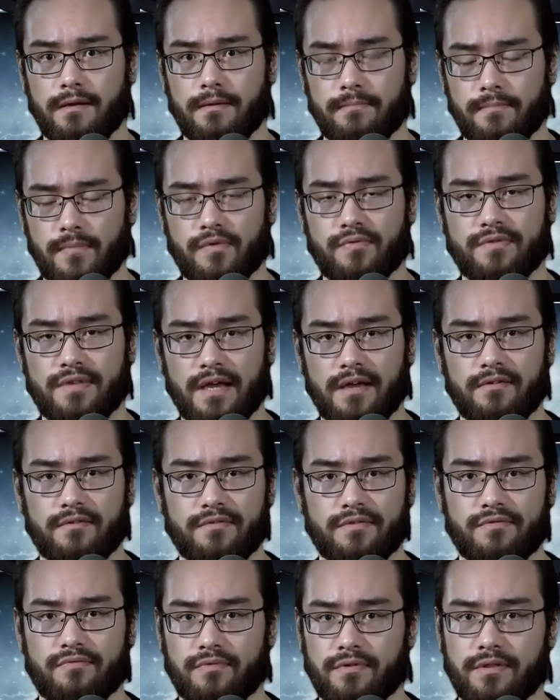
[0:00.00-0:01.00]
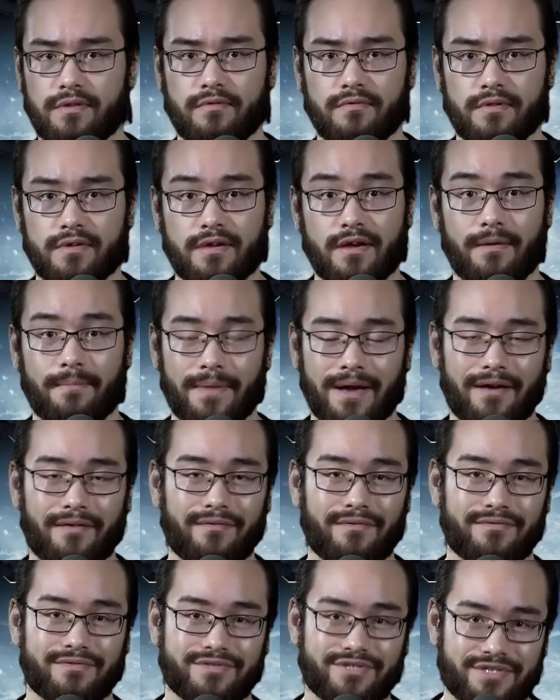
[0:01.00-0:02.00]
Most talents really only come
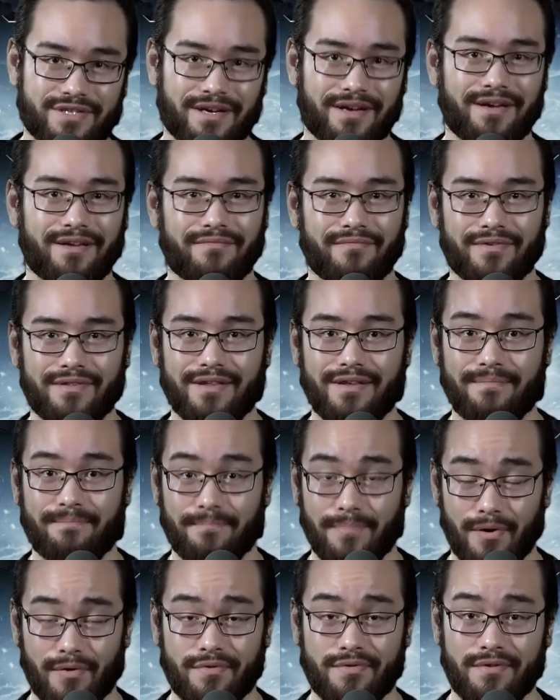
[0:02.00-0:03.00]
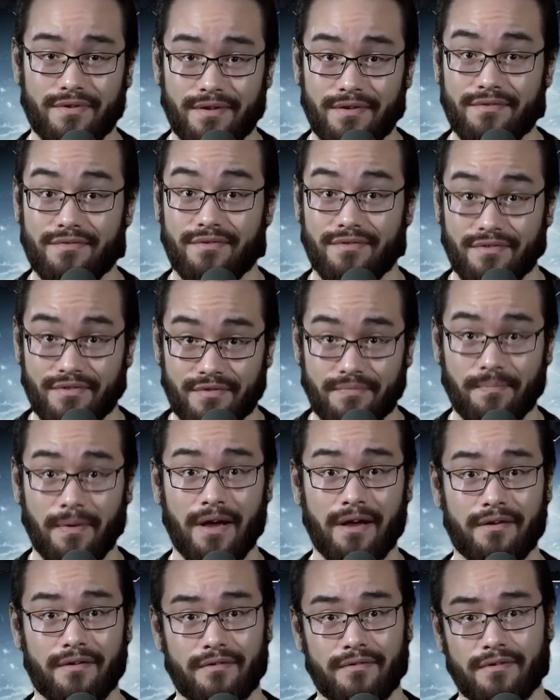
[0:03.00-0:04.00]
out or shine when the person is
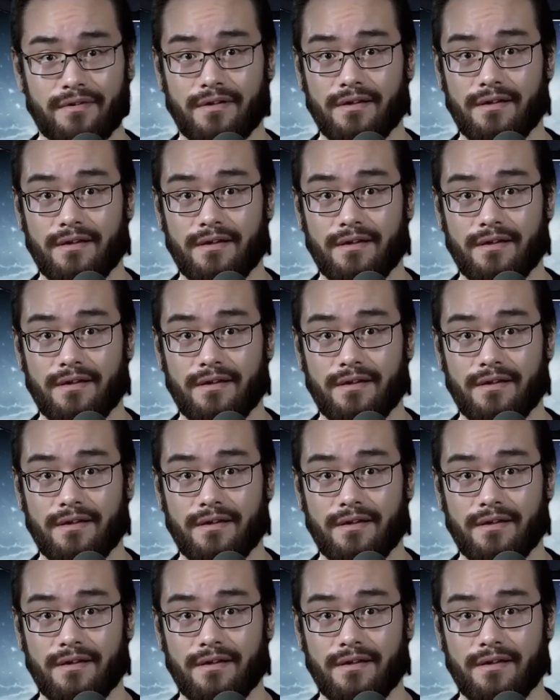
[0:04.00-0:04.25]
inspired,